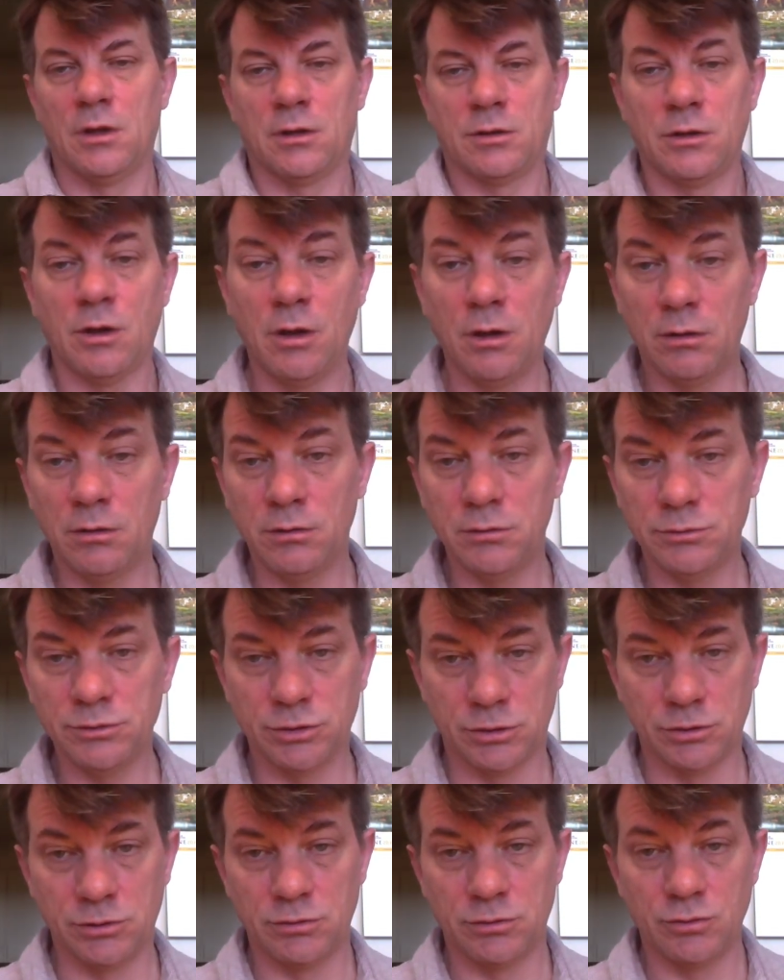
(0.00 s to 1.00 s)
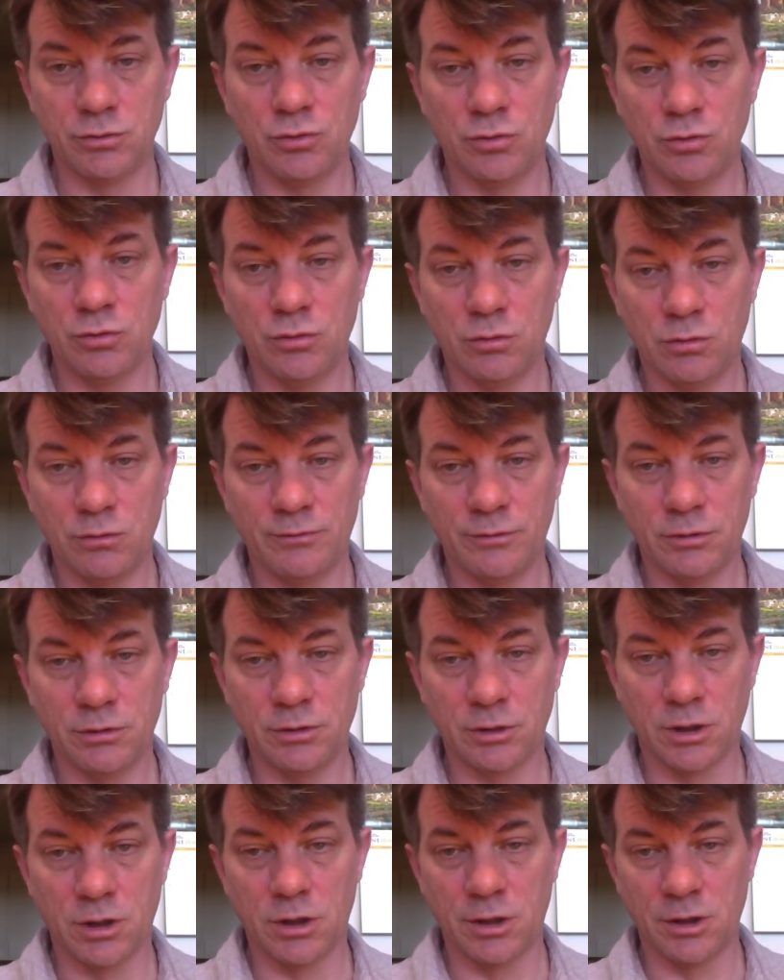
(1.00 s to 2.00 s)
Don't you
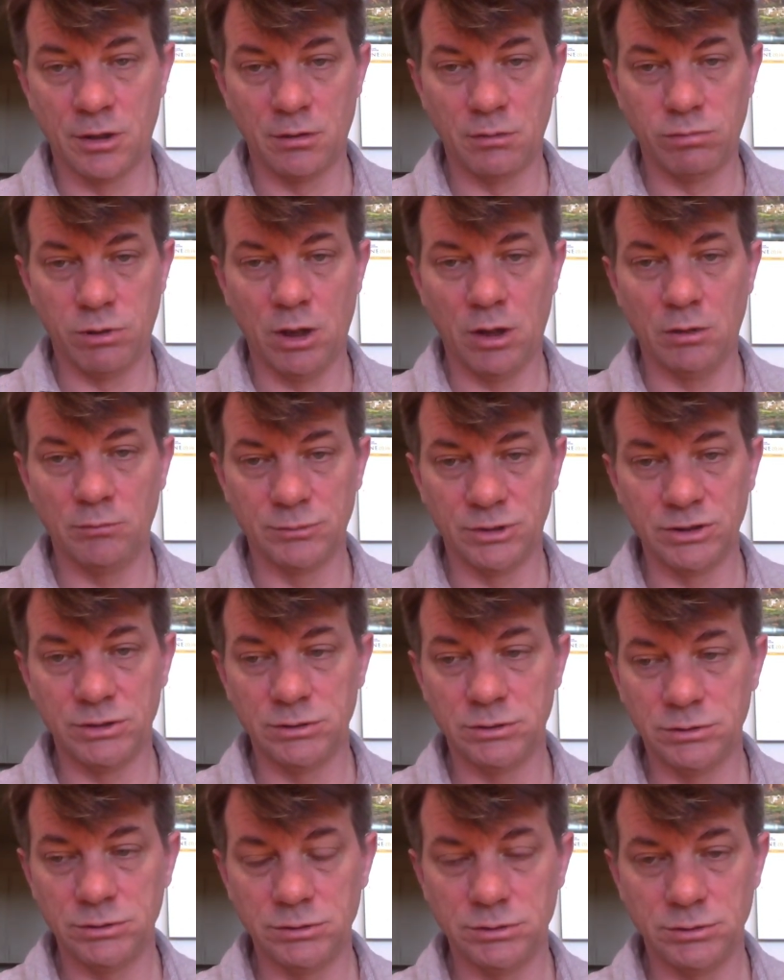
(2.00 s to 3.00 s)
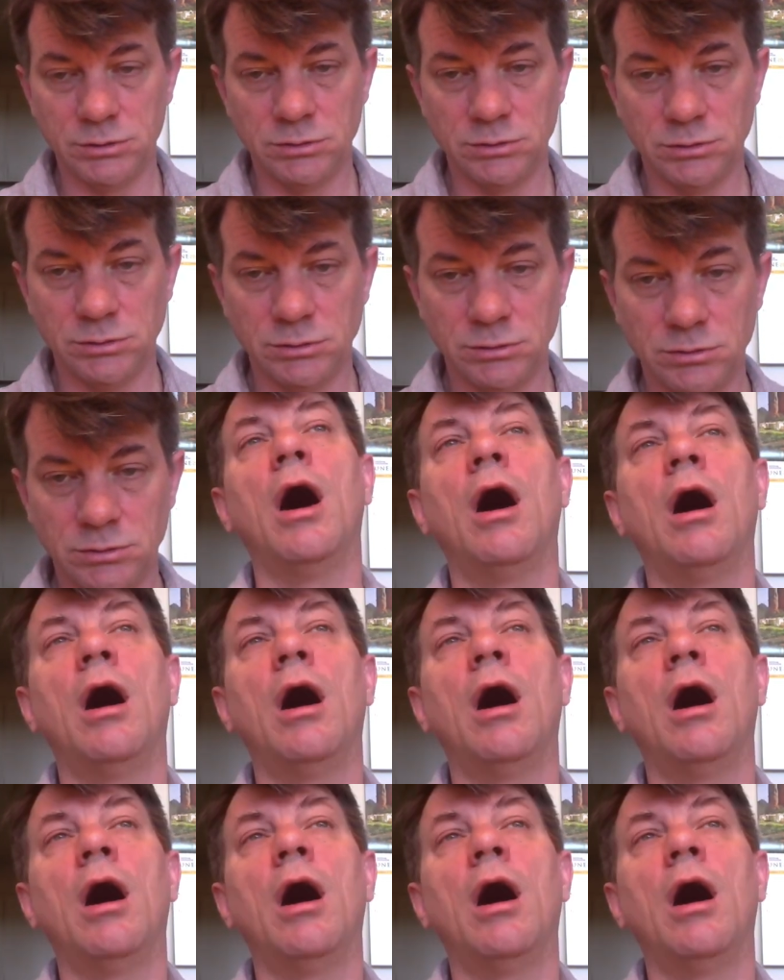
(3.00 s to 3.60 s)
forget about me.